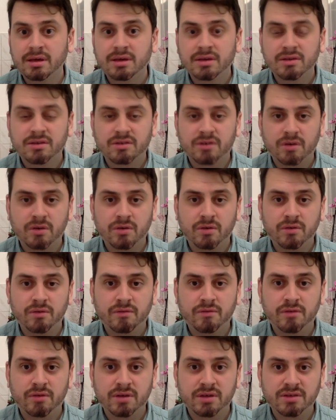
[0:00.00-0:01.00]
So,
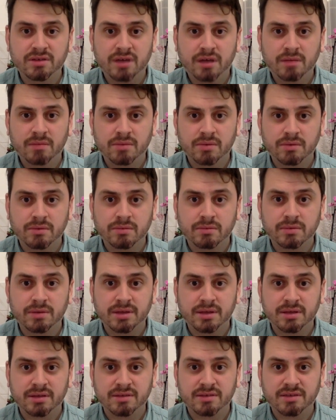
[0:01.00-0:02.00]
for example, we
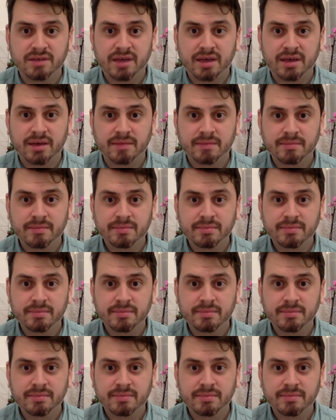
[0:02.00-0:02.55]
can say,